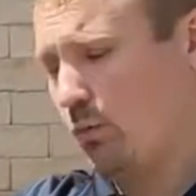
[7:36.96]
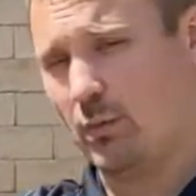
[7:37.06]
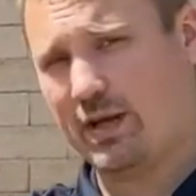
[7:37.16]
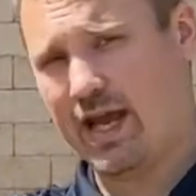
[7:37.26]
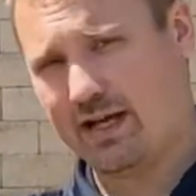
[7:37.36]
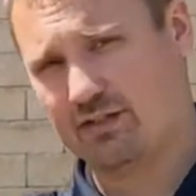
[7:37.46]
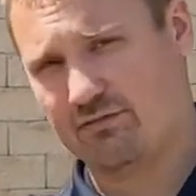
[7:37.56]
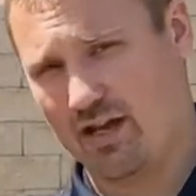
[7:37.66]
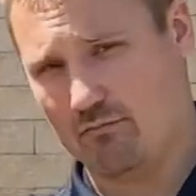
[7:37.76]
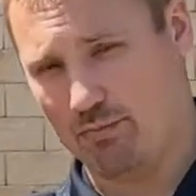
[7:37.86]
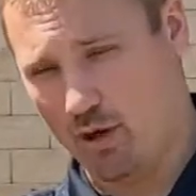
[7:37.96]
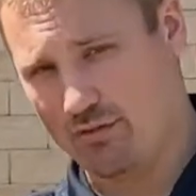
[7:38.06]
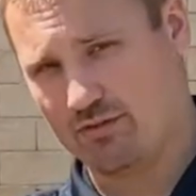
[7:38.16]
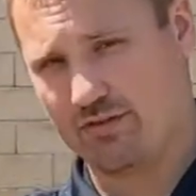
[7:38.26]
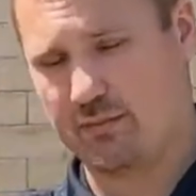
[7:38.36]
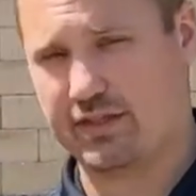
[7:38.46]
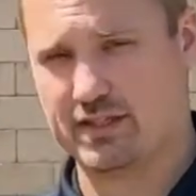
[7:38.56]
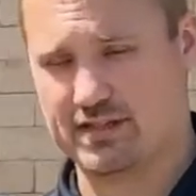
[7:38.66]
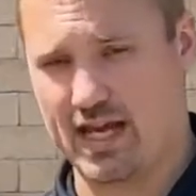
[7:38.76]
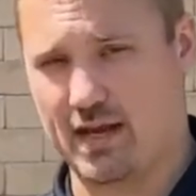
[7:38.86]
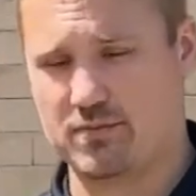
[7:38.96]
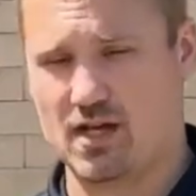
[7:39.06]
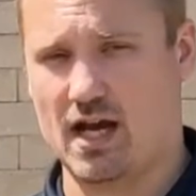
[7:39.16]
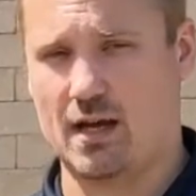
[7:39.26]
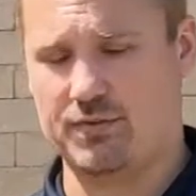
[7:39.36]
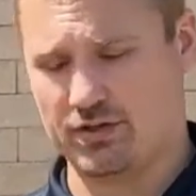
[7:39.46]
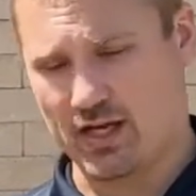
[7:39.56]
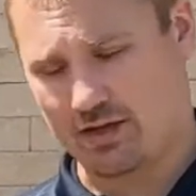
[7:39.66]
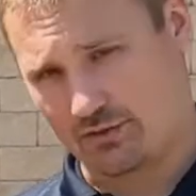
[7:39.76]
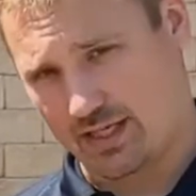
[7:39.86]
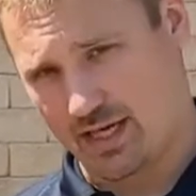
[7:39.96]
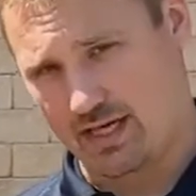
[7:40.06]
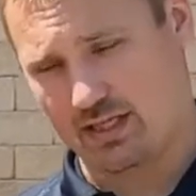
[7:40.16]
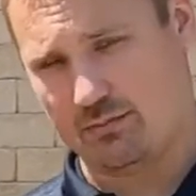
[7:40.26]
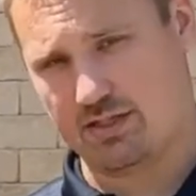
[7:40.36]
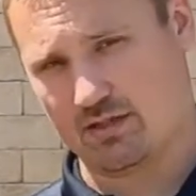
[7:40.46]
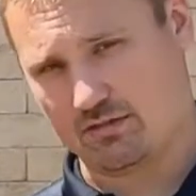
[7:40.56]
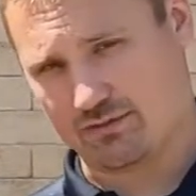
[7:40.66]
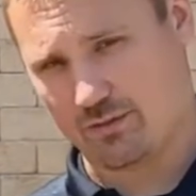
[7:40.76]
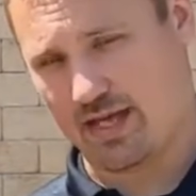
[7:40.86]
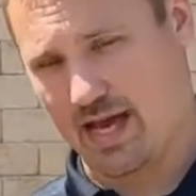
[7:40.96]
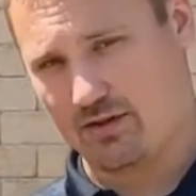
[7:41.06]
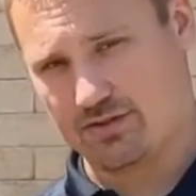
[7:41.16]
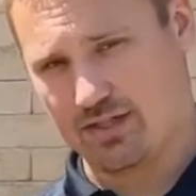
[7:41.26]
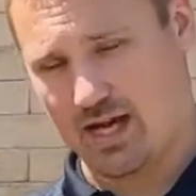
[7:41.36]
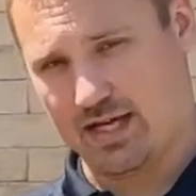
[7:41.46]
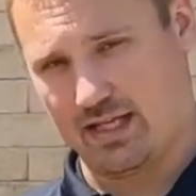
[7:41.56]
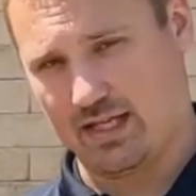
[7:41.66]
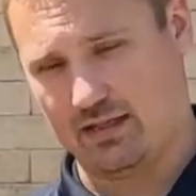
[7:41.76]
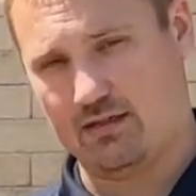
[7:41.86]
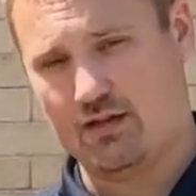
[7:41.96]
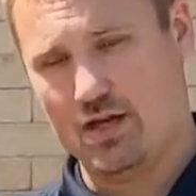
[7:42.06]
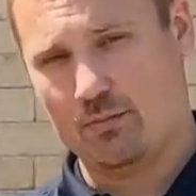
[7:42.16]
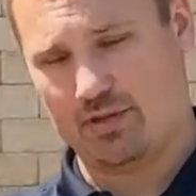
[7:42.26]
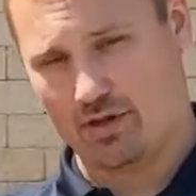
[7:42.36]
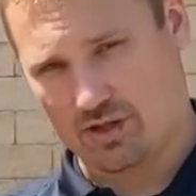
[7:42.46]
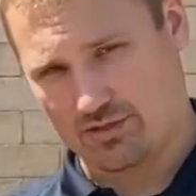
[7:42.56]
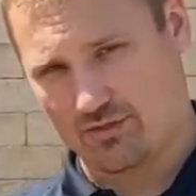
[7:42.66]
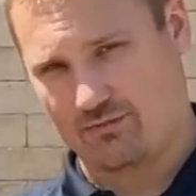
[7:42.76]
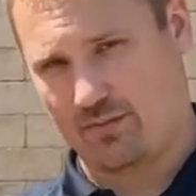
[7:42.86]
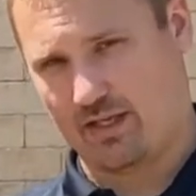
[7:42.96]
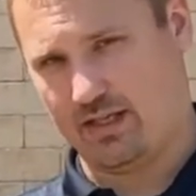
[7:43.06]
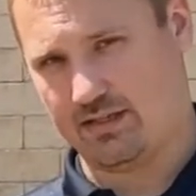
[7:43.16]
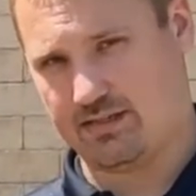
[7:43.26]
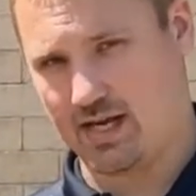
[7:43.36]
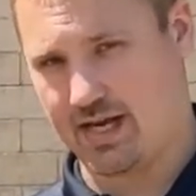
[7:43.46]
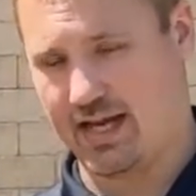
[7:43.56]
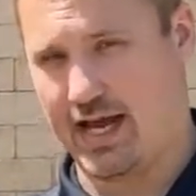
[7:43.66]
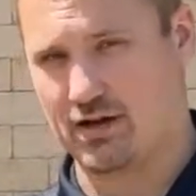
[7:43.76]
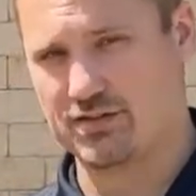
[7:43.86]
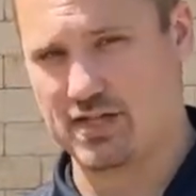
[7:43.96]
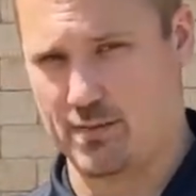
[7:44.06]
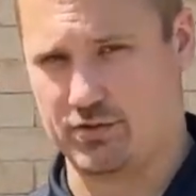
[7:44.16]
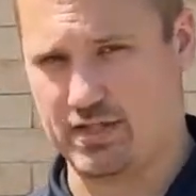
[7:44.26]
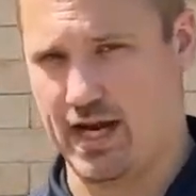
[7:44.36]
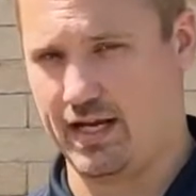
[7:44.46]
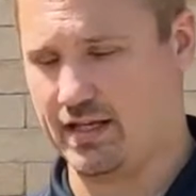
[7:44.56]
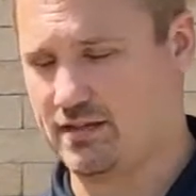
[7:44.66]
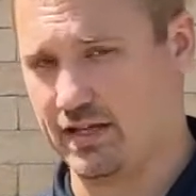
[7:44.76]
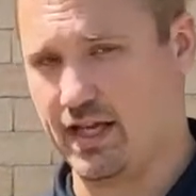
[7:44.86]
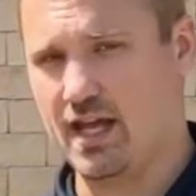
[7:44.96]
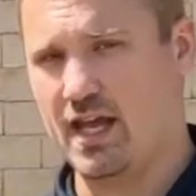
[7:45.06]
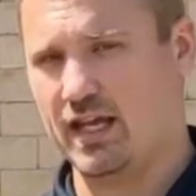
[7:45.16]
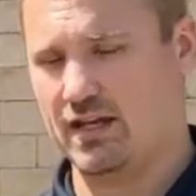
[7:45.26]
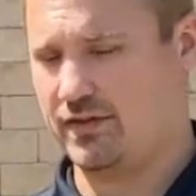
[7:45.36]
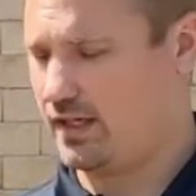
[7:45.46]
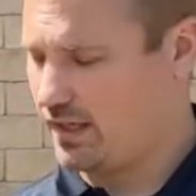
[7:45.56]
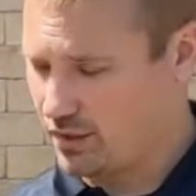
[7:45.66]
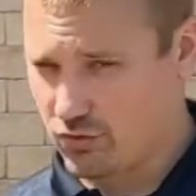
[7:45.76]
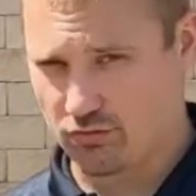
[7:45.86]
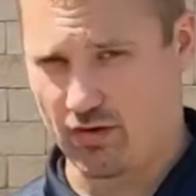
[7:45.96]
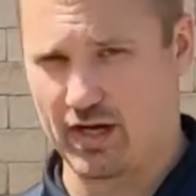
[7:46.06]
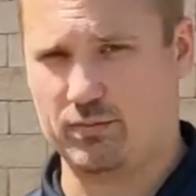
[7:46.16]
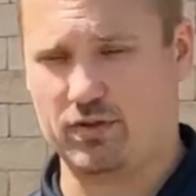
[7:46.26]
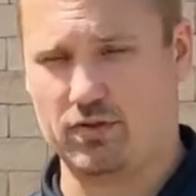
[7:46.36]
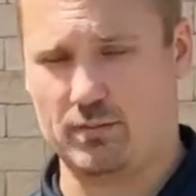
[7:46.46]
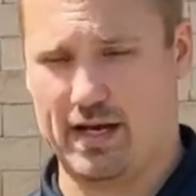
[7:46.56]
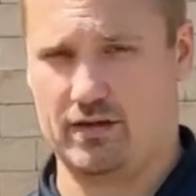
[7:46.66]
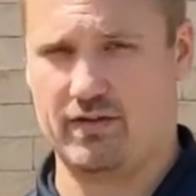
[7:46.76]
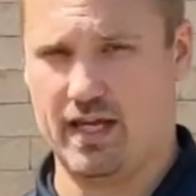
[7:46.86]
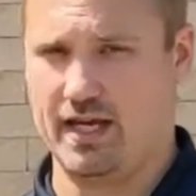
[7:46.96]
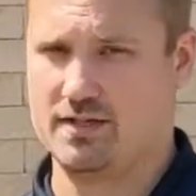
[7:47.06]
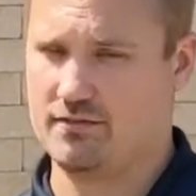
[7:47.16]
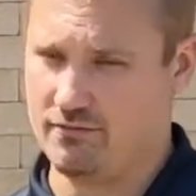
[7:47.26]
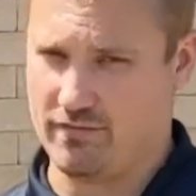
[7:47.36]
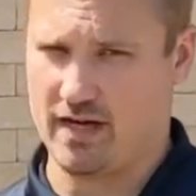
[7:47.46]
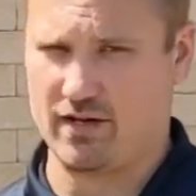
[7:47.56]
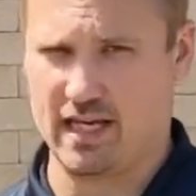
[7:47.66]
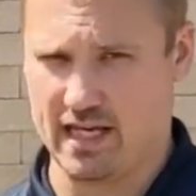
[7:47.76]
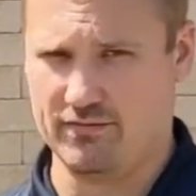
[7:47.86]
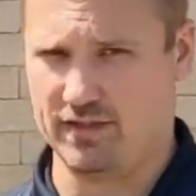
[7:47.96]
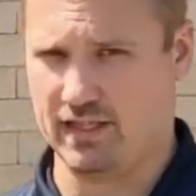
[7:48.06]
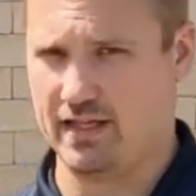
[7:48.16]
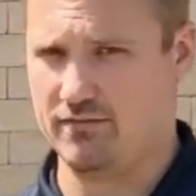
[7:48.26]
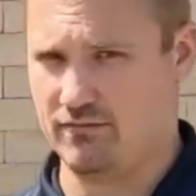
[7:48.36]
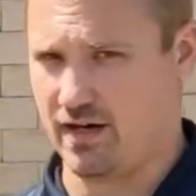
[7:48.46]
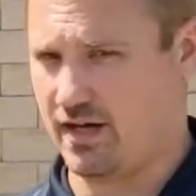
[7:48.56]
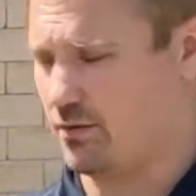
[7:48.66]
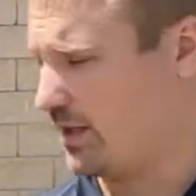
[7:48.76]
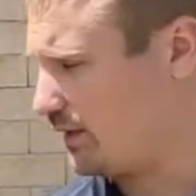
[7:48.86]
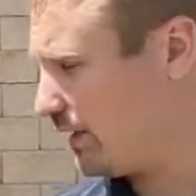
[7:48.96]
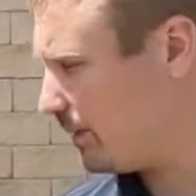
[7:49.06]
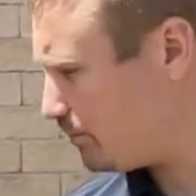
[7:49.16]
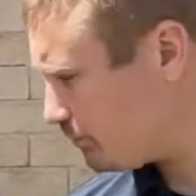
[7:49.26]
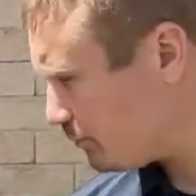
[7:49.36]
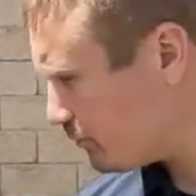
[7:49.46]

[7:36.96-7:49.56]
When we activate both of them at the same time, you're not only heating the material from the outside in, but also from the inside out simultaneously, giving an incredible amount of heat very evenly, very quickly.